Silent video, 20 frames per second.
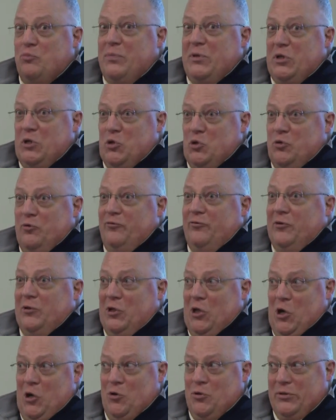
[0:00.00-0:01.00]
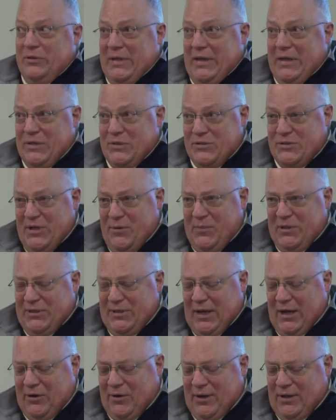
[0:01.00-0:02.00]
beautiful Oakdale
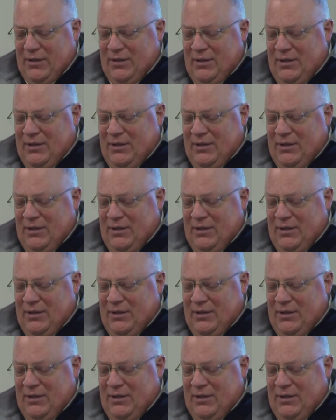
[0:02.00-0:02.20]
Cemetery.